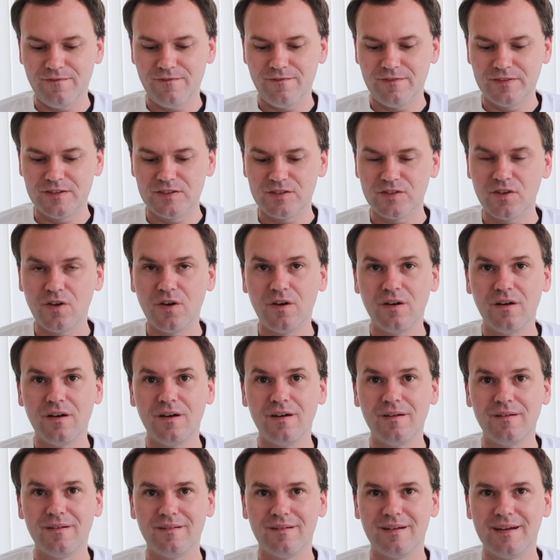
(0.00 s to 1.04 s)
saw
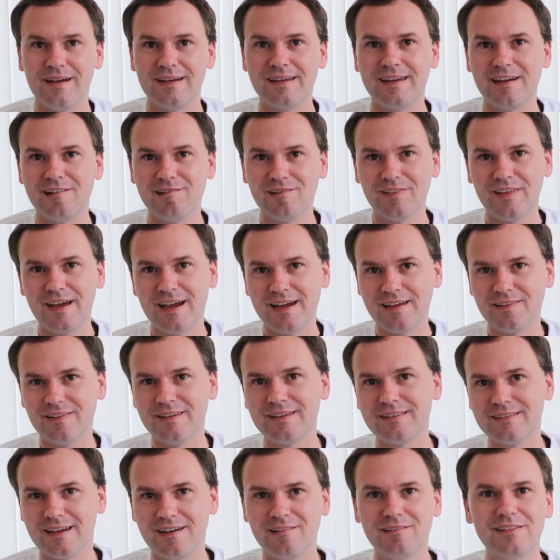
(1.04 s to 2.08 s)
a girl that I
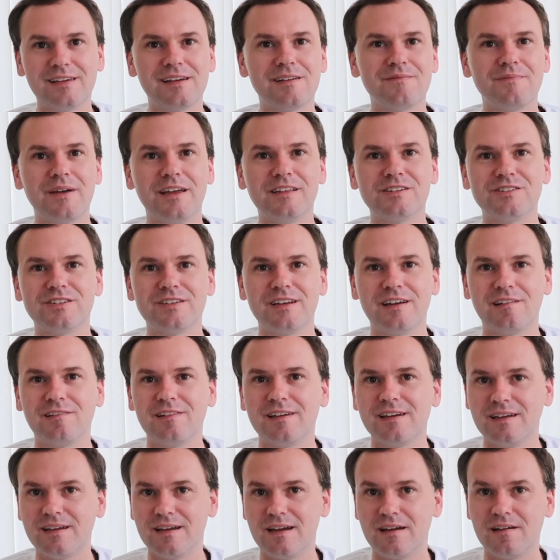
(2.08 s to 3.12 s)
linked earlier and mentioned
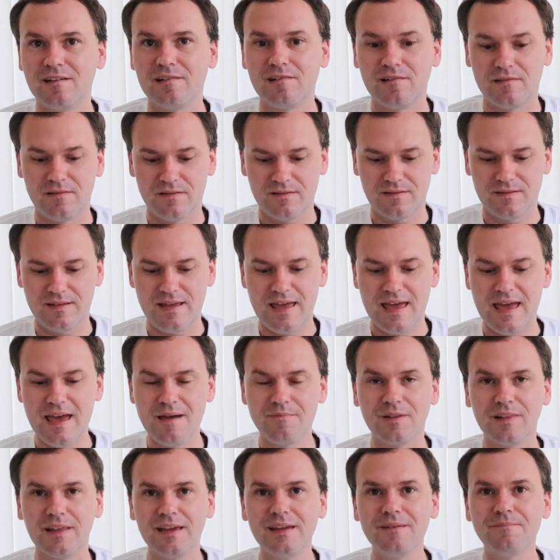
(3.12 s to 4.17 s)
earlier,
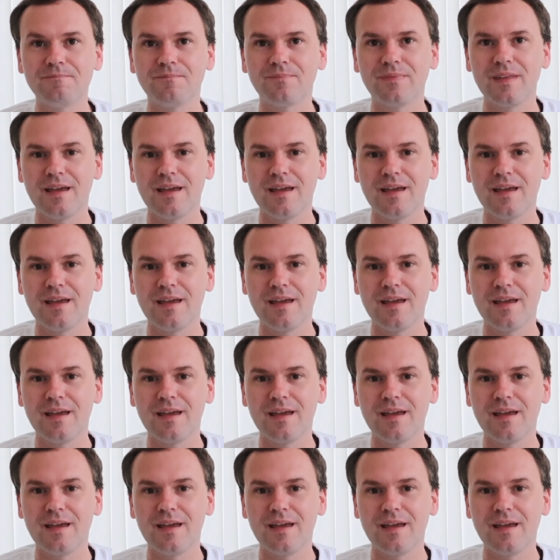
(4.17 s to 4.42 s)
Emily,